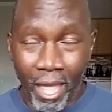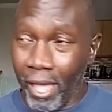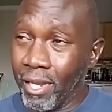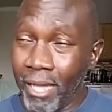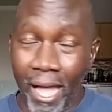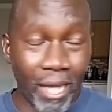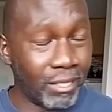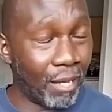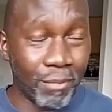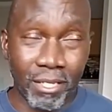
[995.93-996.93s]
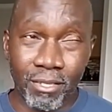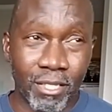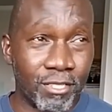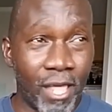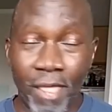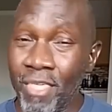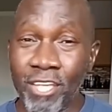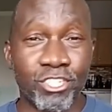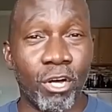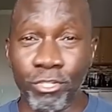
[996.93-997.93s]
And I mean, the, that,
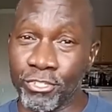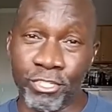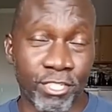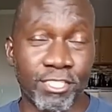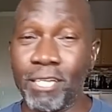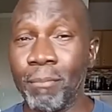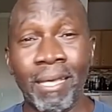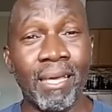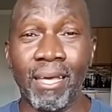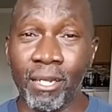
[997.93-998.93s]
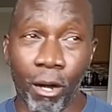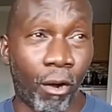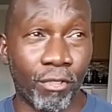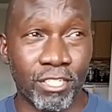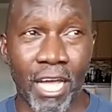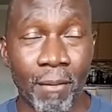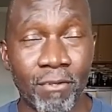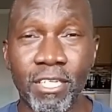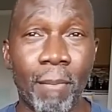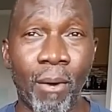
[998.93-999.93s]
that song used to just send me in all the time,
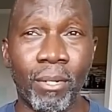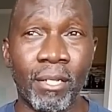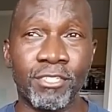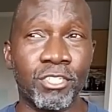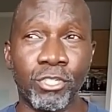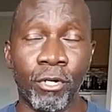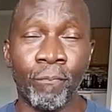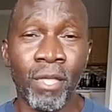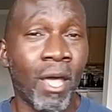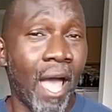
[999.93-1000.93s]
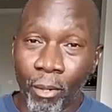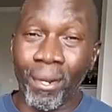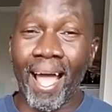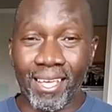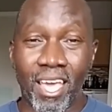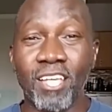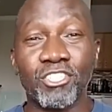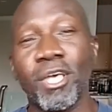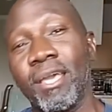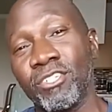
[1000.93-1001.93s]
every time I would listen to it. But what I can
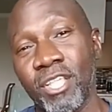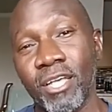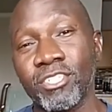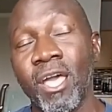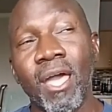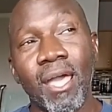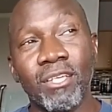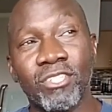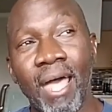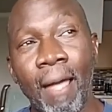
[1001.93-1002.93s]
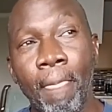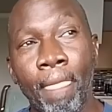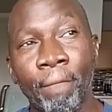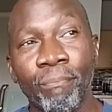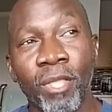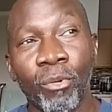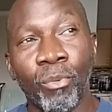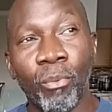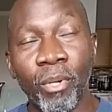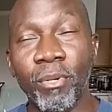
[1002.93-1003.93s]
say is this, is that
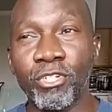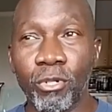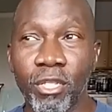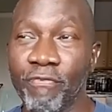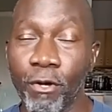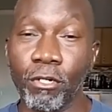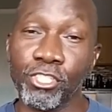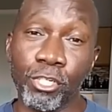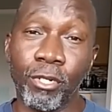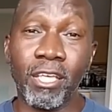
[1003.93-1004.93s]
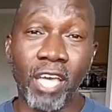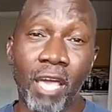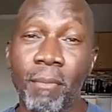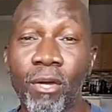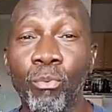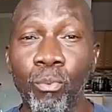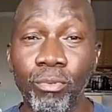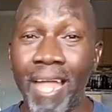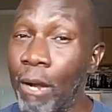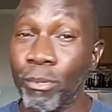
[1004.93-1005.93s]
when we were doing the photo shoot, he came in
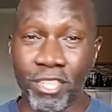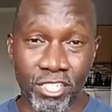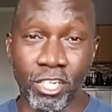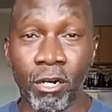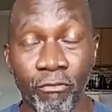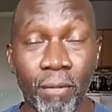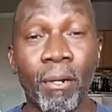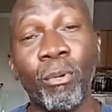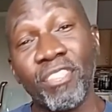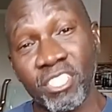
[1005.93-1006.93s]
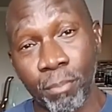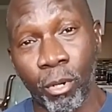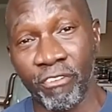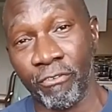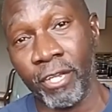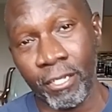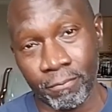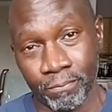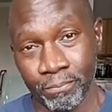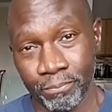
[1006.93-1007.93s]
not with his girlfriend, but with his boyfriend.